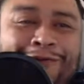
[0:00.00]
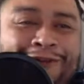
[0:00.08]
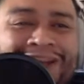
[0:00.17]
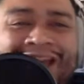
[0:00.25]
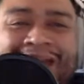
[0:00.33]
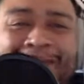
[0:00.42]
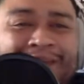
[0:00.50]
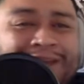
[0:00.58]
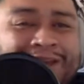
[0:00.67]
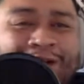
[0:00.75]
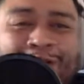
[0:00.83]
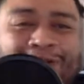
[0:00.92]
filet
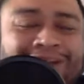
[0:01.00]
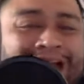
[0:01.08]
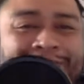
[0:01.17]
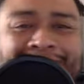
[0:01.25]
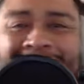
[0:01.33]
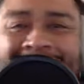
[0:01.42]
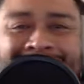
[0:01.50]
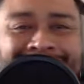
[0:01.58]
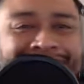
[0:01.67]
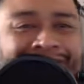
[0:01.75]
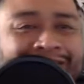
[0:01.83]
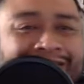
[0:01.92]
mignon type of
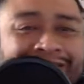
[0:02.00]
cutting.